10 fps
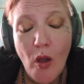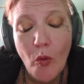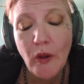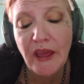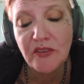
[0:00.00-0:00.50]

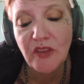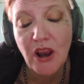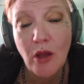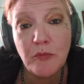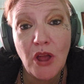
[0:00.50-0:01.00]
When I said
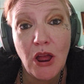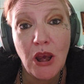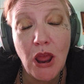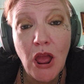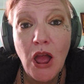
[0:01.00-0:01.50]
I'm
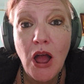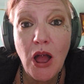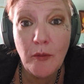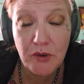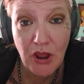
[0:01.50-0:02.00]
done,
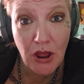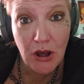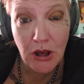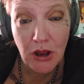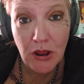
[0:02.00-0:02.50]
I'm
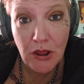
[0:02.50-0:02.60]
done.